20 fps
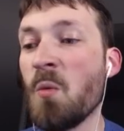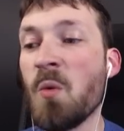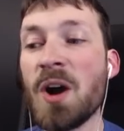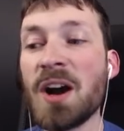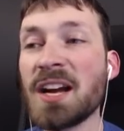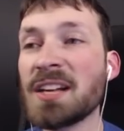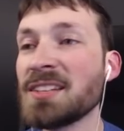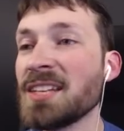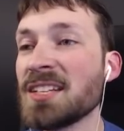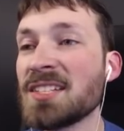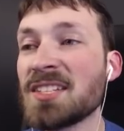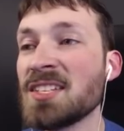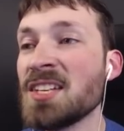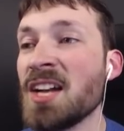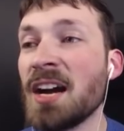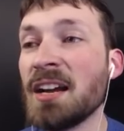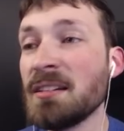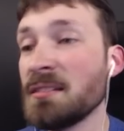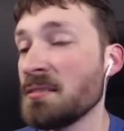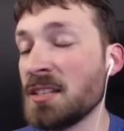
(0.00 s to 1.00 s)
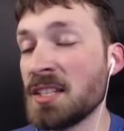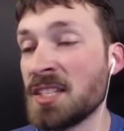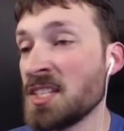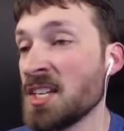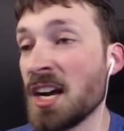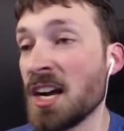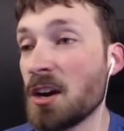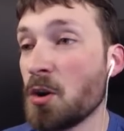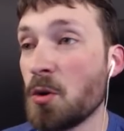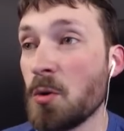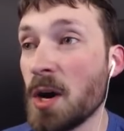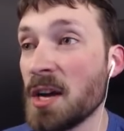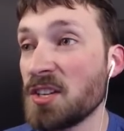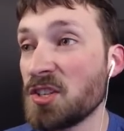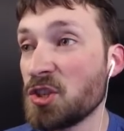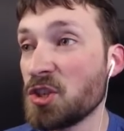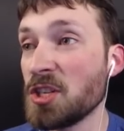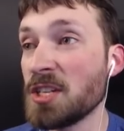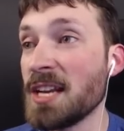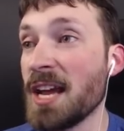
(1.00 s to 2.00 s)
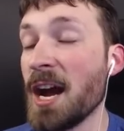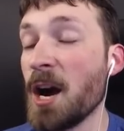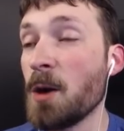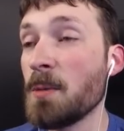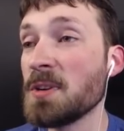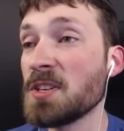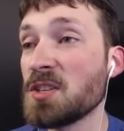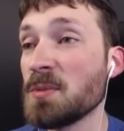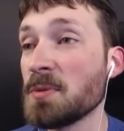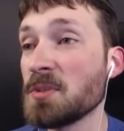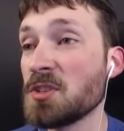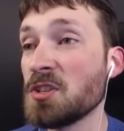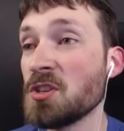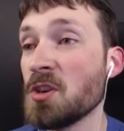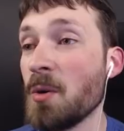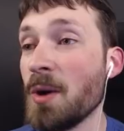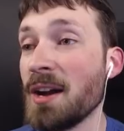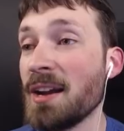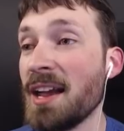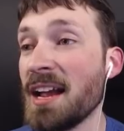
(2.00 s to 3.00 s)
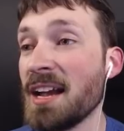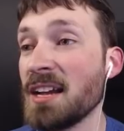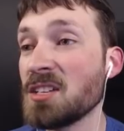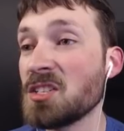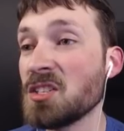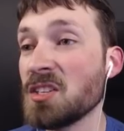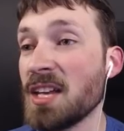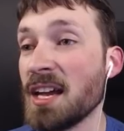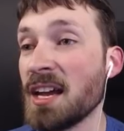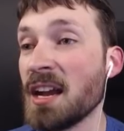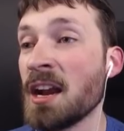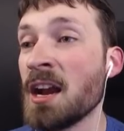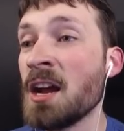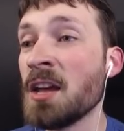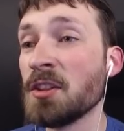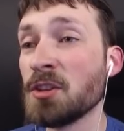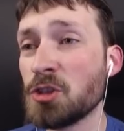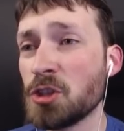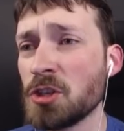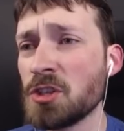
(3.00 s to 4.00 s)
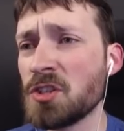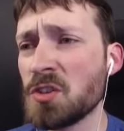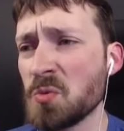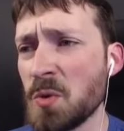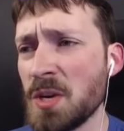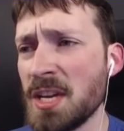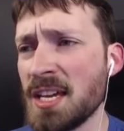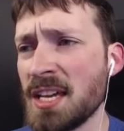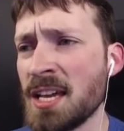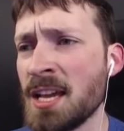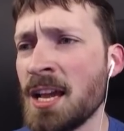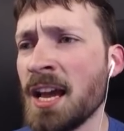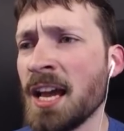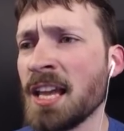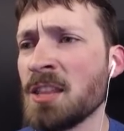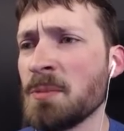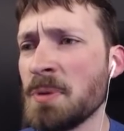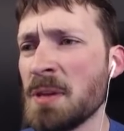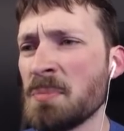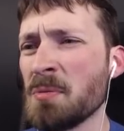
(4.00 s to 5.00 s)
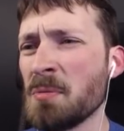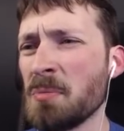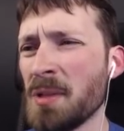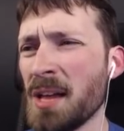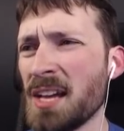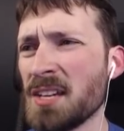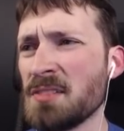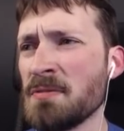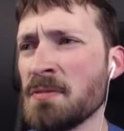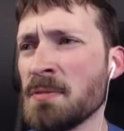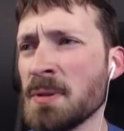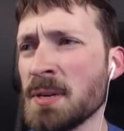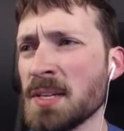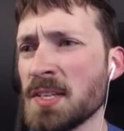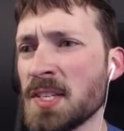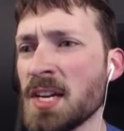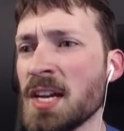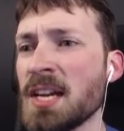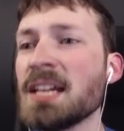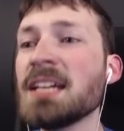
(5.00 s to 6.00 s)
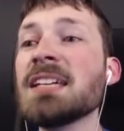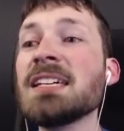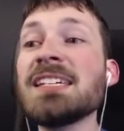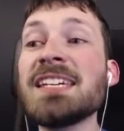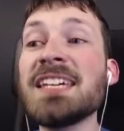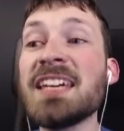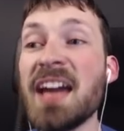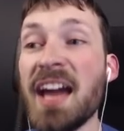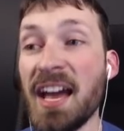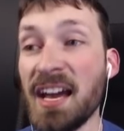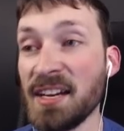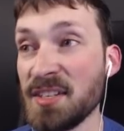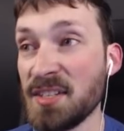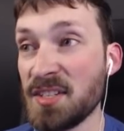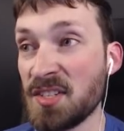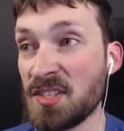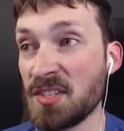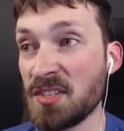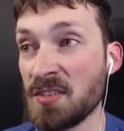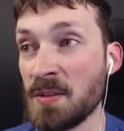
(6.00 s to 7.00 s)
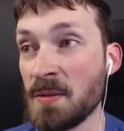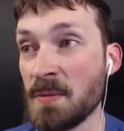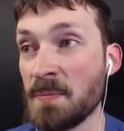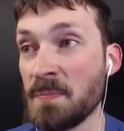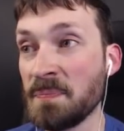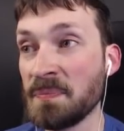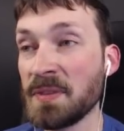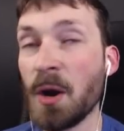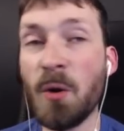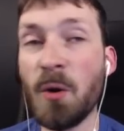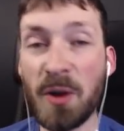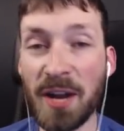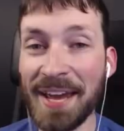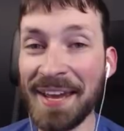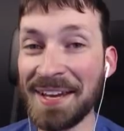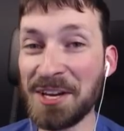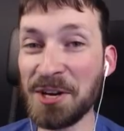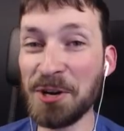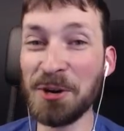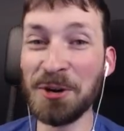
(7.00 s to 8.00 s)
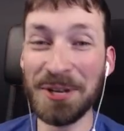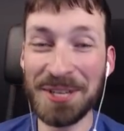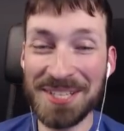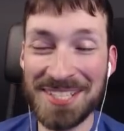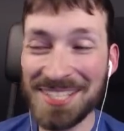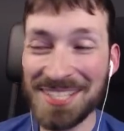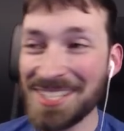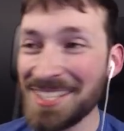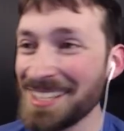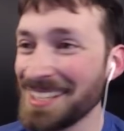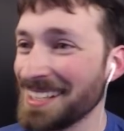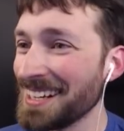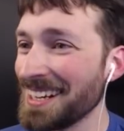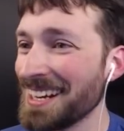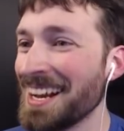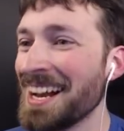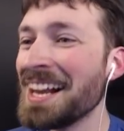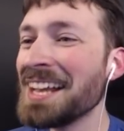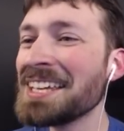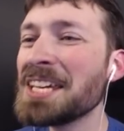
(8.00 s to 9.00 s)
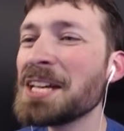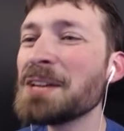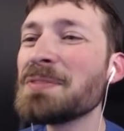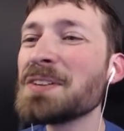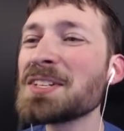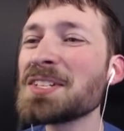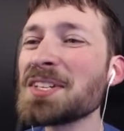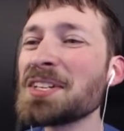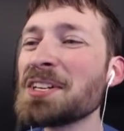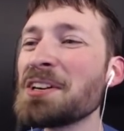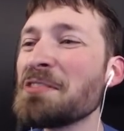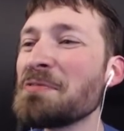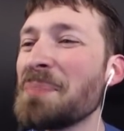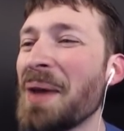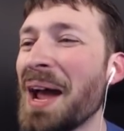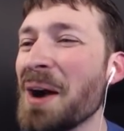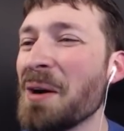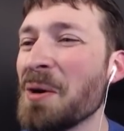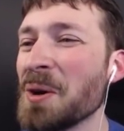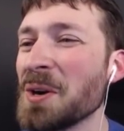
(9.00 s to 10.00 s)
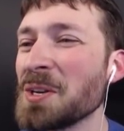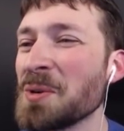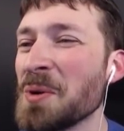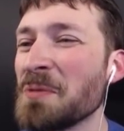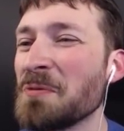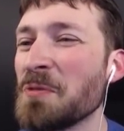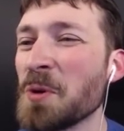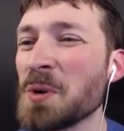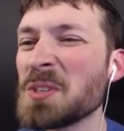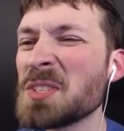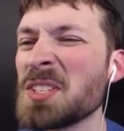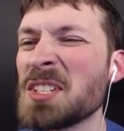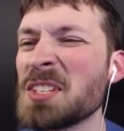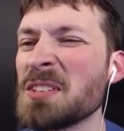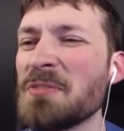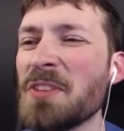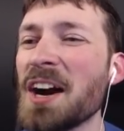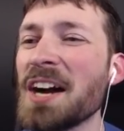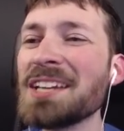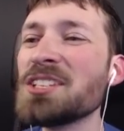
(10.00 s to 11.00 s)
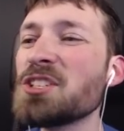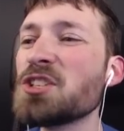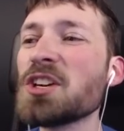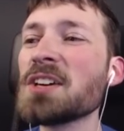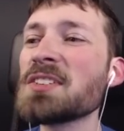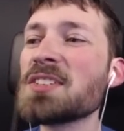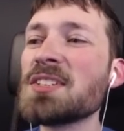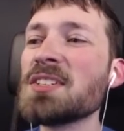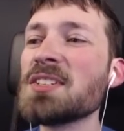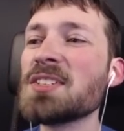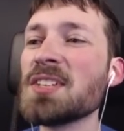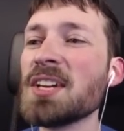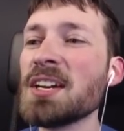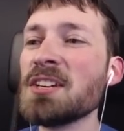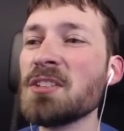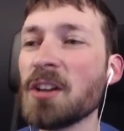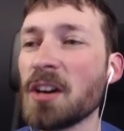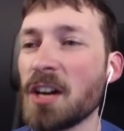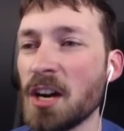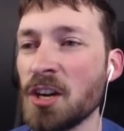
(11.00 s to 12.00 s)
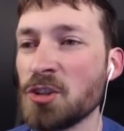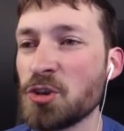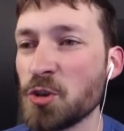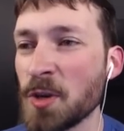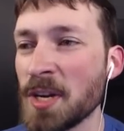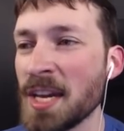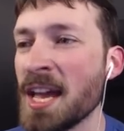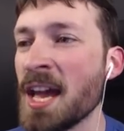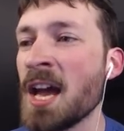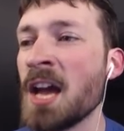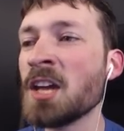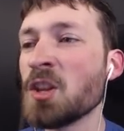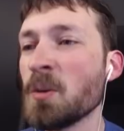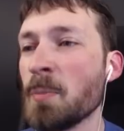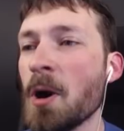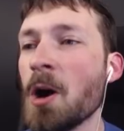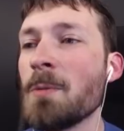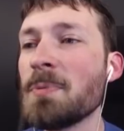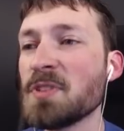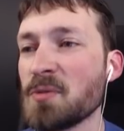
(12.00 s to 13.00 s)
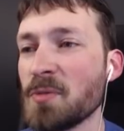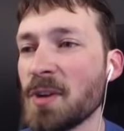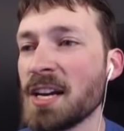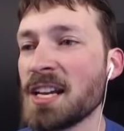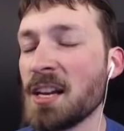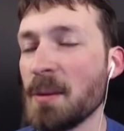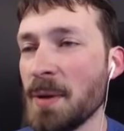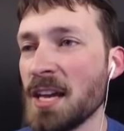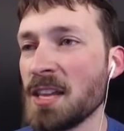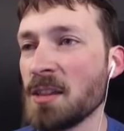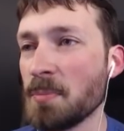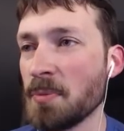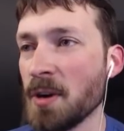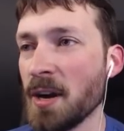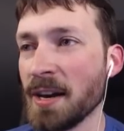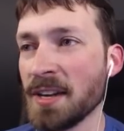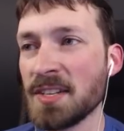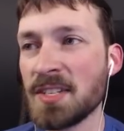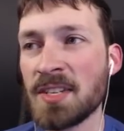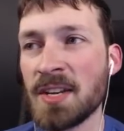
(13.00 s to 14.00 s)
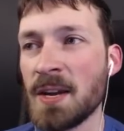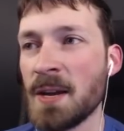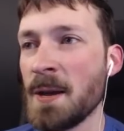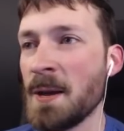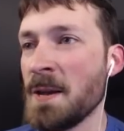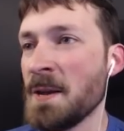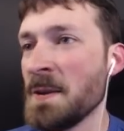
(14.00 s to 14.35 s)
What? That's not, it's not a question. How am I supposed to know how to answer that? The church is weak and the people blasphemous. Yes. Okay, good. Give us enough power to enforce the divine justice in your country. The Pope is ready to pay the price.